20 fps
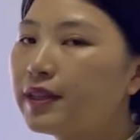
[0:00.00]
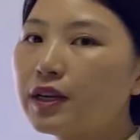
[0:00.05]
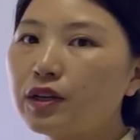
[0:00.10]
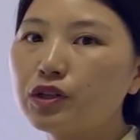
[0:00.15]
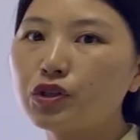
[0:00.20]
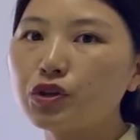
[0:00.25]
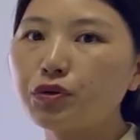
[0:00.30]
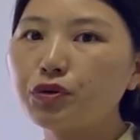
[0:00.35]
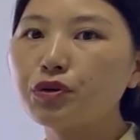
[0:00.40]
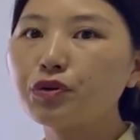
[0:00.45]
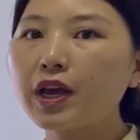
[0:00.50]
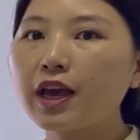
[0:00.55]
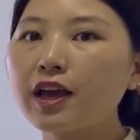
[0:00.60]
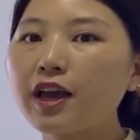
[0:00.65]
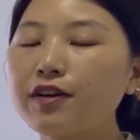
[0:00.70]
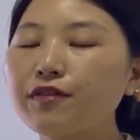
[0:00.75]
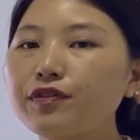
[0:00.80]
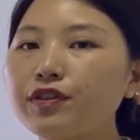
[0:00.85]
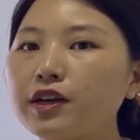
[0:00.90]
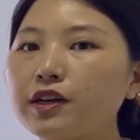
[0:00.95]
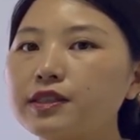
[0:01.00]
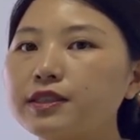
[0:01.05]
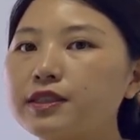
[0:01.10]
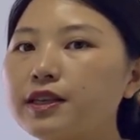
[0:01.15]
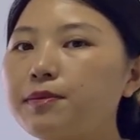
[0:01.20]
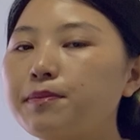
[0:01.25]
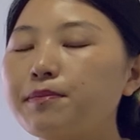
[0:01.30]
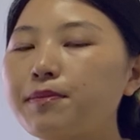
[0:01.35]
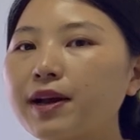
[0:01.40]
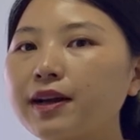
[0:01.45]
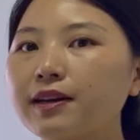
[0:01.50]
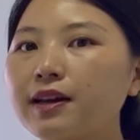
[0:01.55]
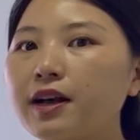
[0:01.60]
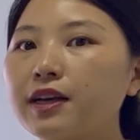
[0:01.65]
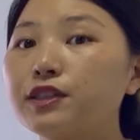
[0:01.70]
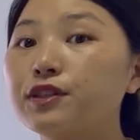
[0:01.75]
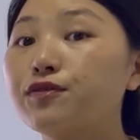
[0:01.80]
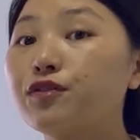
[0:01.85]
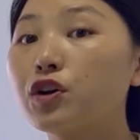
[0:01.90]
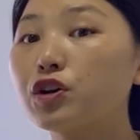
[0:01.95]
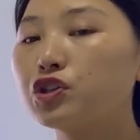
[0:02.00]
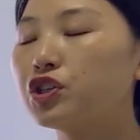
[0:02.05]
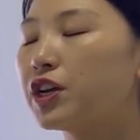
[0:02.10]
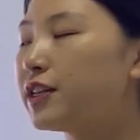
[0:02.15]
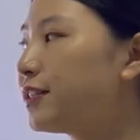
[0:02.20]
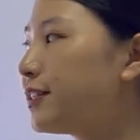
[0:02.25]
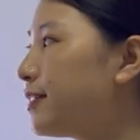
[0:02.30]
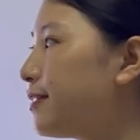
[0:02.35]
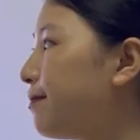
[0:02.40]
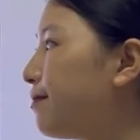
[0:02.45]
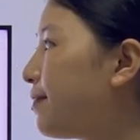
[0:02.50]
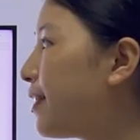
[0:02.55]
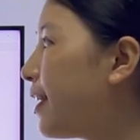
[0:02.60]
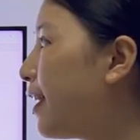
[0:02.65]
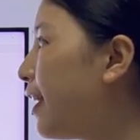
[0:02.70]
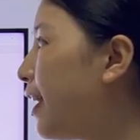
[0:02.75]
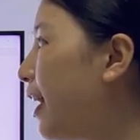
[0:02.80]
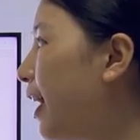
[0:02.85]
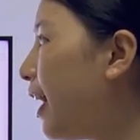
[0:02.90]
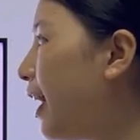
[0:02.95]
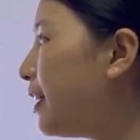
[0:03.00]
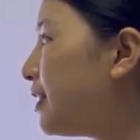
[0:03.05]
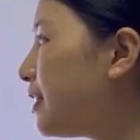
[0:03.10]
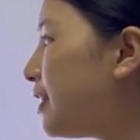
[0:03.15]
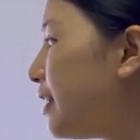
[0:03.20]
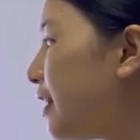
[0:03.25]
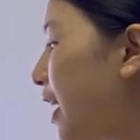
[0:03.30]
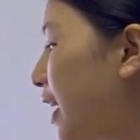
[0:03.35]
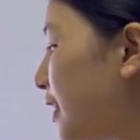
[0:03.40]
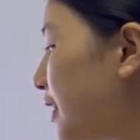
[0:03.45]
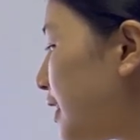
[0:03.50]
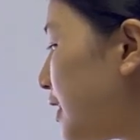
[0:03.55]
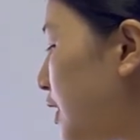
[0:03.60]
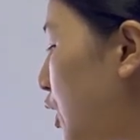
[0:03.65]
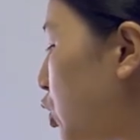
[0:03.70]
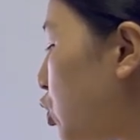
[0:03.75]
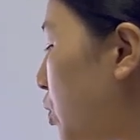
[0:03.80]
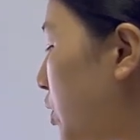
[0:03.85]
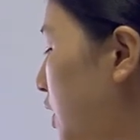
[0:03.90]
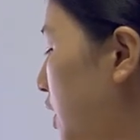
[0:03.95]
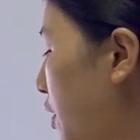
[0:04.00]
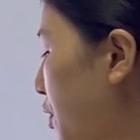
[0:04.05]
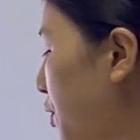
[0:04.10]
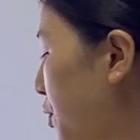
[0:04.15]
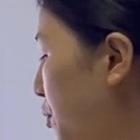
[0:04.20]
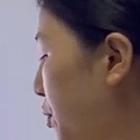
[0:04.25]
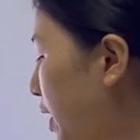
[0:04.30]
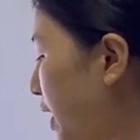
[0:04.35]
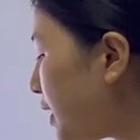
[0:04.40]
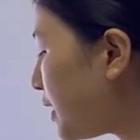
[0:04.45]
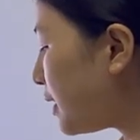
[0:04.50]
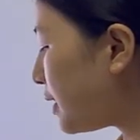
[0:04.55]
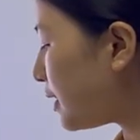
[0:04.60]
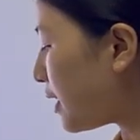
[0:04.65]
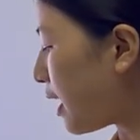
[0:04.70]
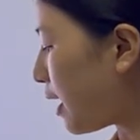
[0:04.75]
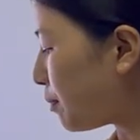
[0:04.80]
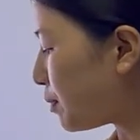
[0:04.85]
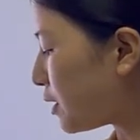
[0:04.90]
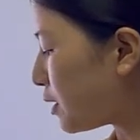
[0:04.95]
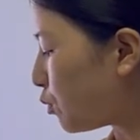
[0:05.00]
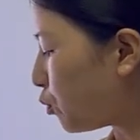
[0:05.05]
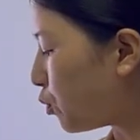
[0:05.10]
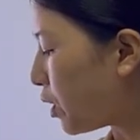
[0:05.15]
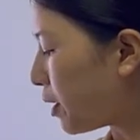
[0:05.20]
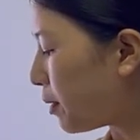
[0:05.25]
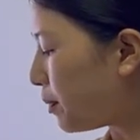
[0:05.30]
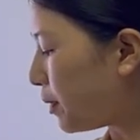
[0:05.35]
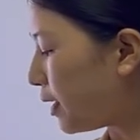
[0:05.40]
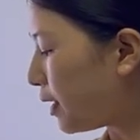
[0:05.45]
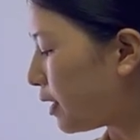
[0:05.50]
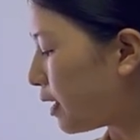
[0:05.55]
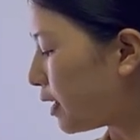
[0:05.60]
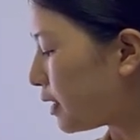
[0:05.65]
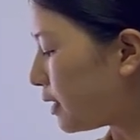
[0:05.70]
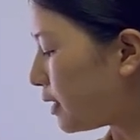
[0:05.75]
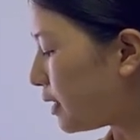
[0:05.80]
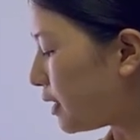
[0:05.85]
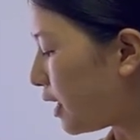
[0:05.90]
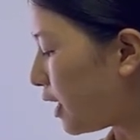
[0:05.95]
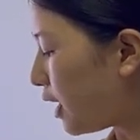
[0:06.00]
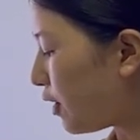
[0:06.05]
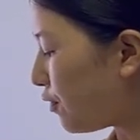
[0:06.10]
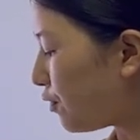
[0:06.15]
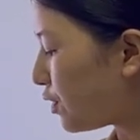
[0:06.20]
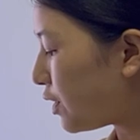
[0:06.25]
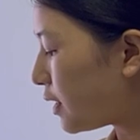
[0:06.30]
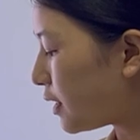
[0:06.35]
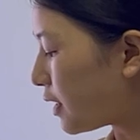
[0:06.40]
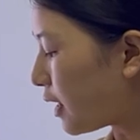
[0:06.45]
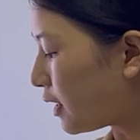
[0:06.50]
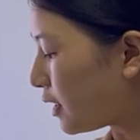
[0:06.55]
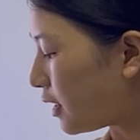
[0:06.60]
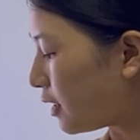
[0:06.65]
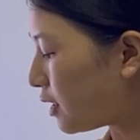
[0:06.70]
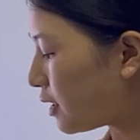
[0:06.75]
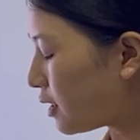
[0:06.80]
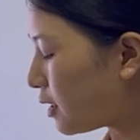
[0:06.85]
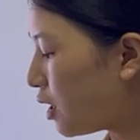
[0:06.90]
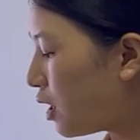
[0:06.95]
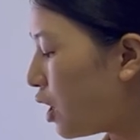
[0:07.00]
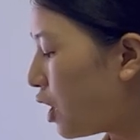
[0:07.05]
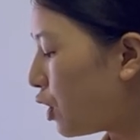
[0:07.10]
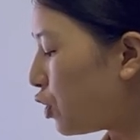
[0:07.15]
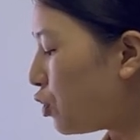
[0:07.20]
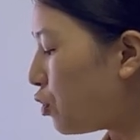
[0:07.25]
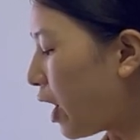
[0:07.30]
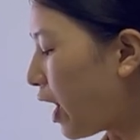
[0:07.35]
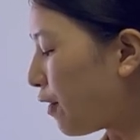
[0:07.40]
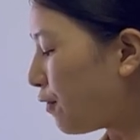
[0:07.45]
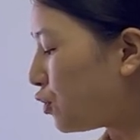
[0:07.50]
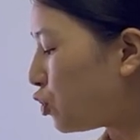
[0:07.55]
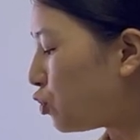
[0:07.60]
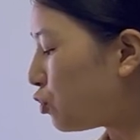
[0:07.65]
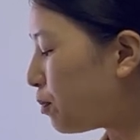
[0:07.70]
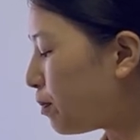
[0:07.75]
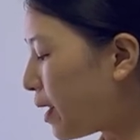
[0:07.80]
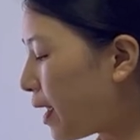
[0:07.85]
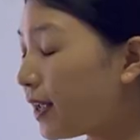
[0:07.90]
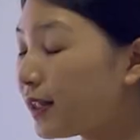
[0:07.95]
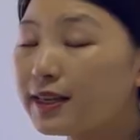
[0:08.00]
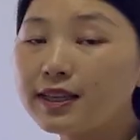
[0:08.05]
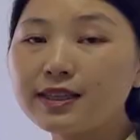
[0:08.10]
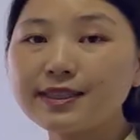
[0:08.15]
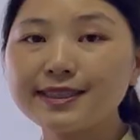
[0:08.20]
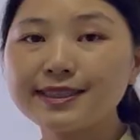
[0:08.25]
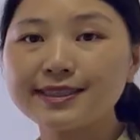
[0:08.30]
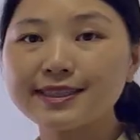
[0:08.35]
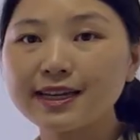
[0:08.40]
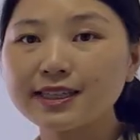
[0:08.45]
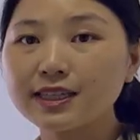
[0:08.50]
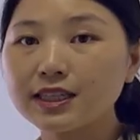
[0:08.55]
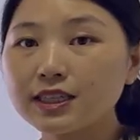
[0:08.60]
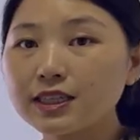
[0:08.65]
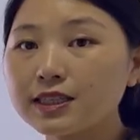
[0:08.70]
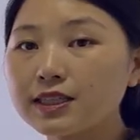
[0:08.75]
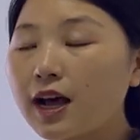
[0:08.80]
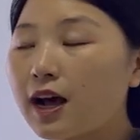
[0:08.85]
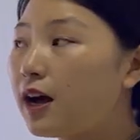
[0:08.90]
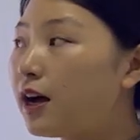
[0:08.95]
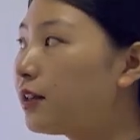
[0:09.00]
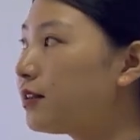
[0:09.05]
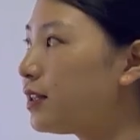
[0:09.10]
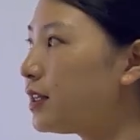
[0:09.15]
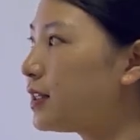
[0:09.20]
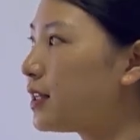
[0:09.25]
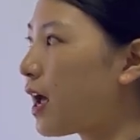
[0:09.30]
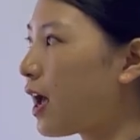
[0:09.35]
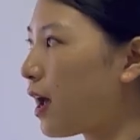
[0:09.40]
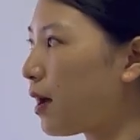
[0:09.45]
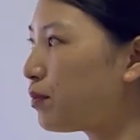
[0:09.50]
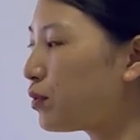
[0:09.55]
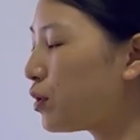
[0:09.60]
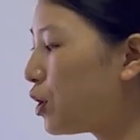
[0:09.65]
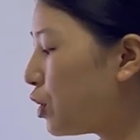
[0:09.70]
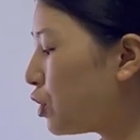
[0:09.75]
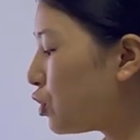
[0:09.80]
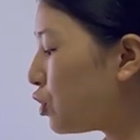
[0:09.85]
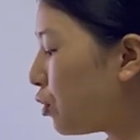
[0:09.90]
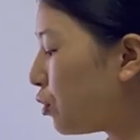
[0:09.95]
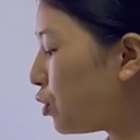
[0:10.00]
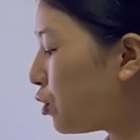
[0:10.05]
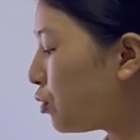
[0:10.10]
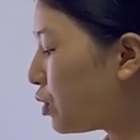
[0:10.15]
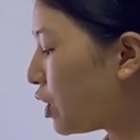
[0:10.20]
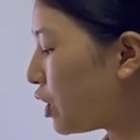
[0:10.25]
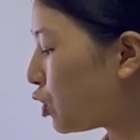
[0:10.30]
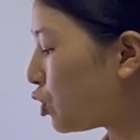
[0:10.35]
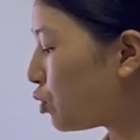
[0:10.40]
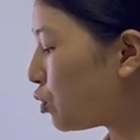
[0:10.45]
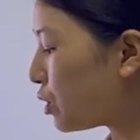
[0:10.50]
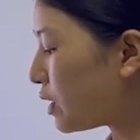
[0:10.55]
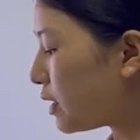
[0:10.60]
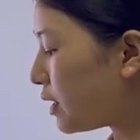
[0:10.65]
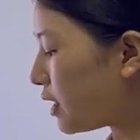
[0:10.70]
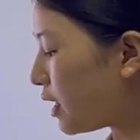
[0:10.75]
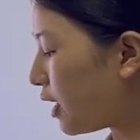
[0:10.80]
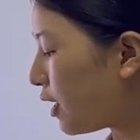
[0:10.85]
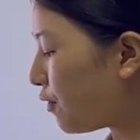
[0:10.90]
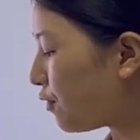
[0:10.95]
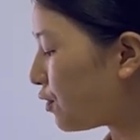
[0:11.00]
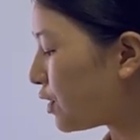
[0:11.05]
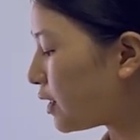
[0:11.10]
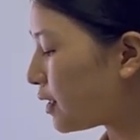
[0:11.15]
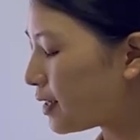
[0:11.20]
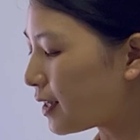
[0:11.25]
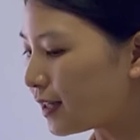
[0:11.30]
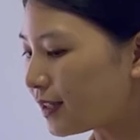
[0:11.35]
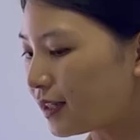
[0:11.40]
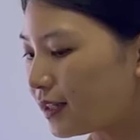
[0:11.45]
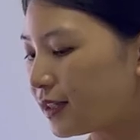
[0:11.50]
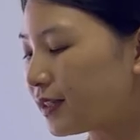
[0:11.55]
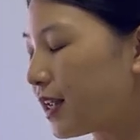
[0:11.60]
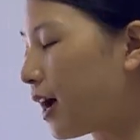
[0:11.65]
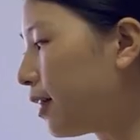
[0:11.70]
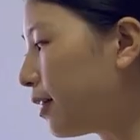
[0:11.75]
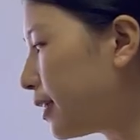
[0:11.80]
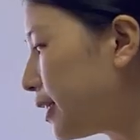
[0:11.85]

So you can have the same backlights functions. And next 23 steps will be the save settings. You have too many settings on this app, so you need to save settings on